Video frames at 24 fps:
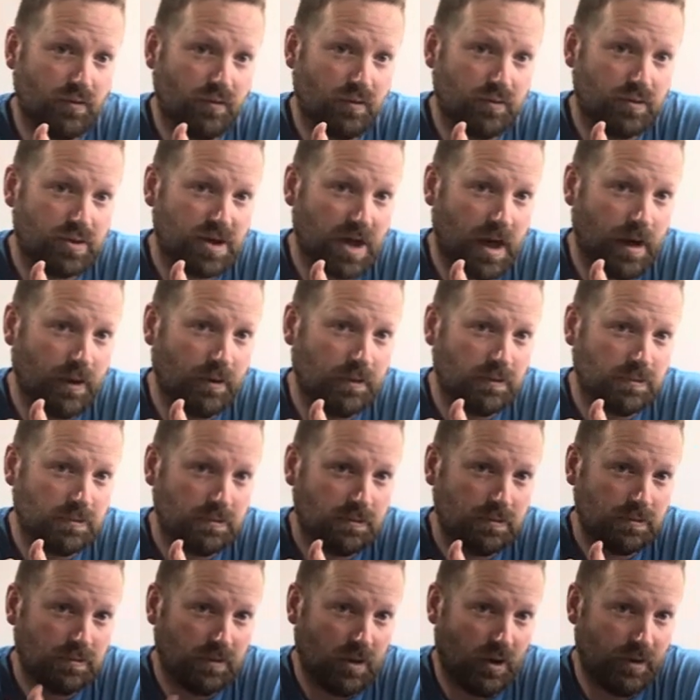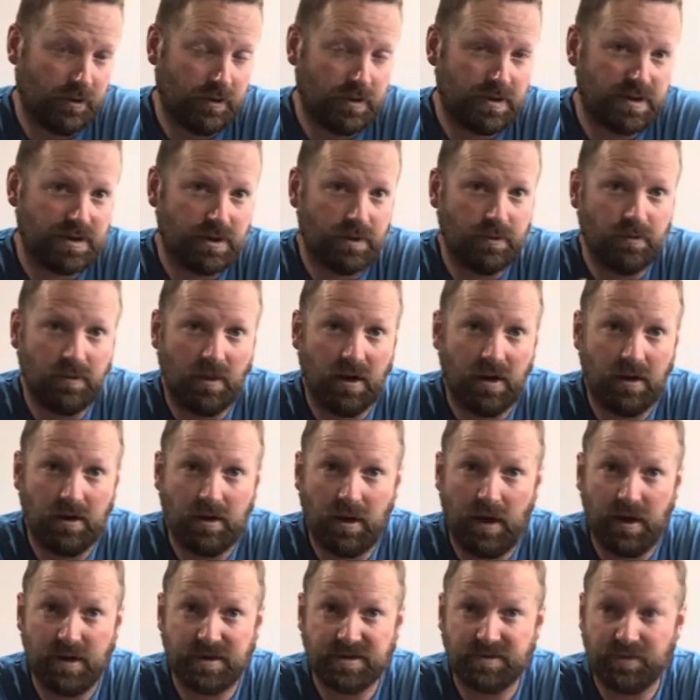channel on YouTube,
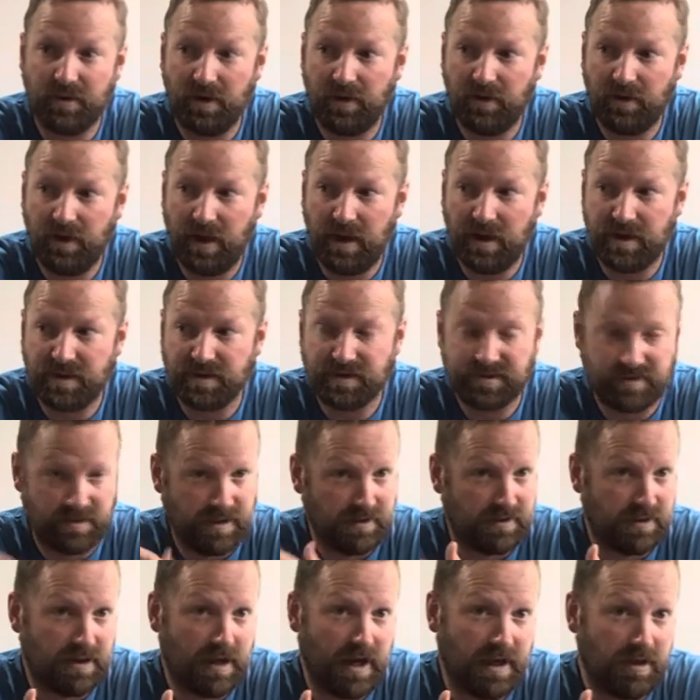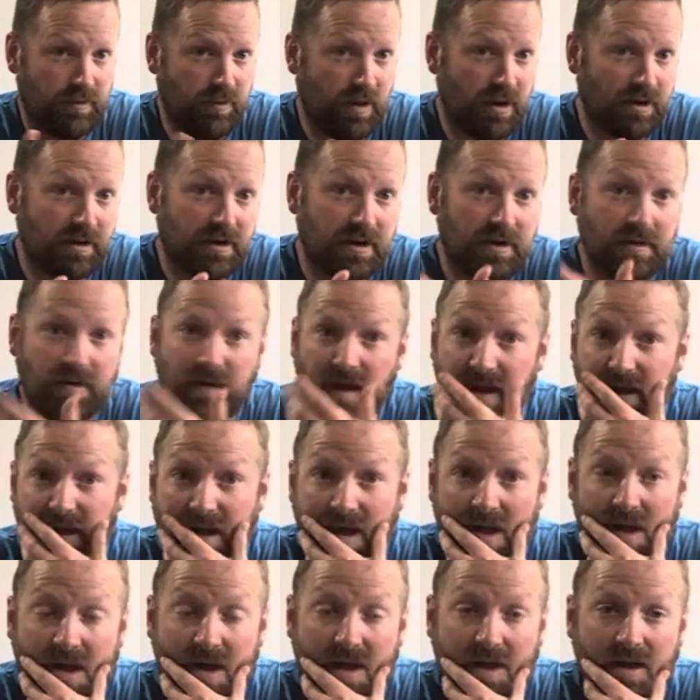as well as like the documentary that
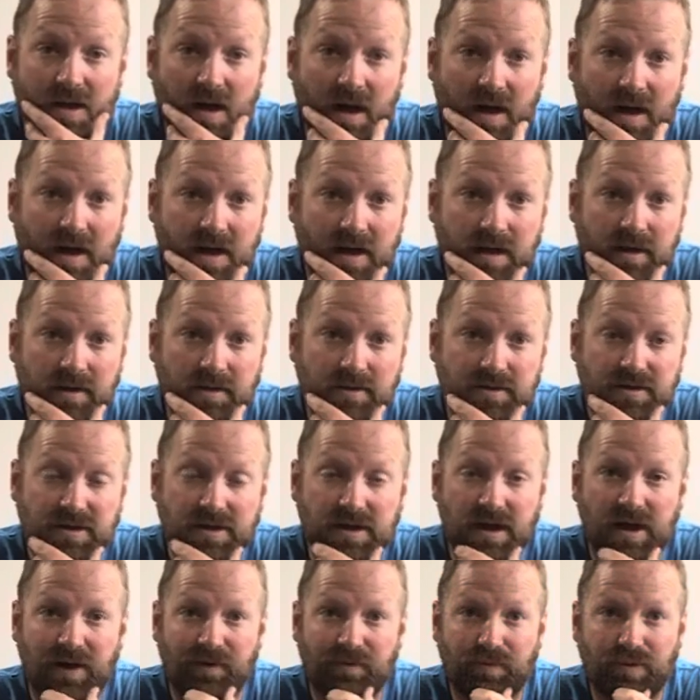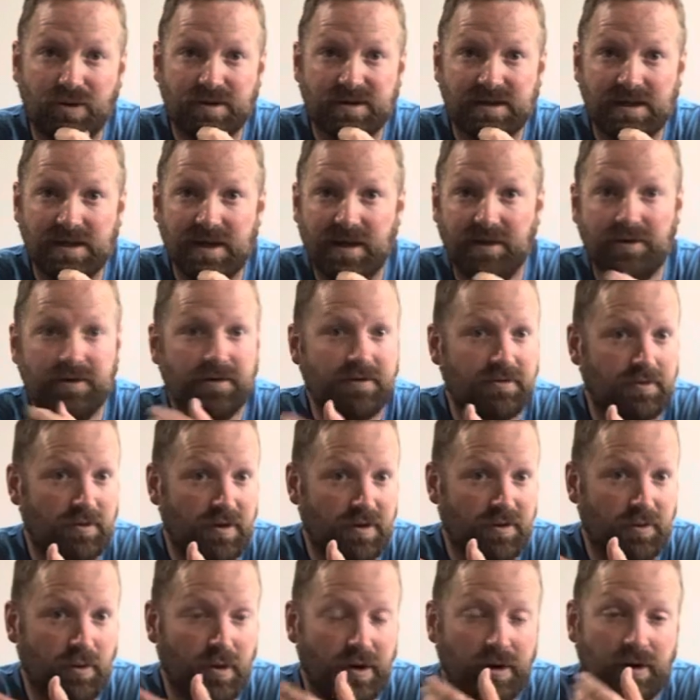she helped put together
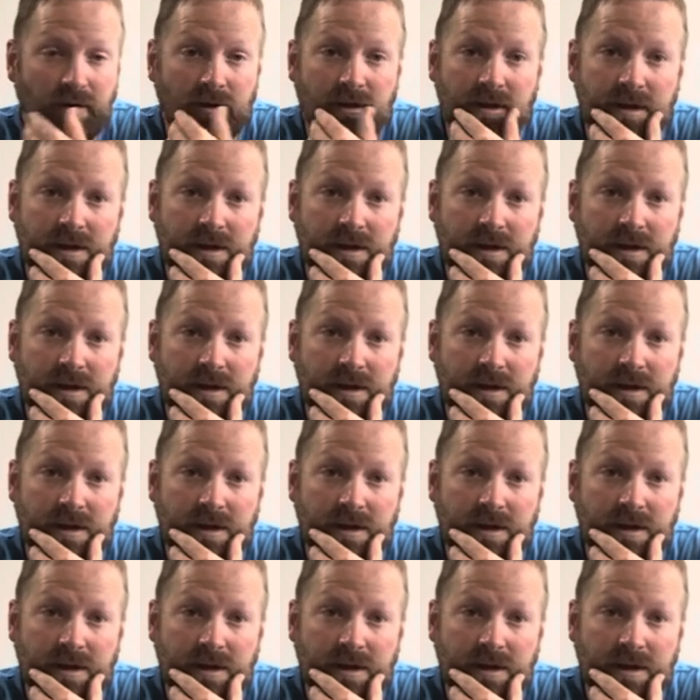with Will.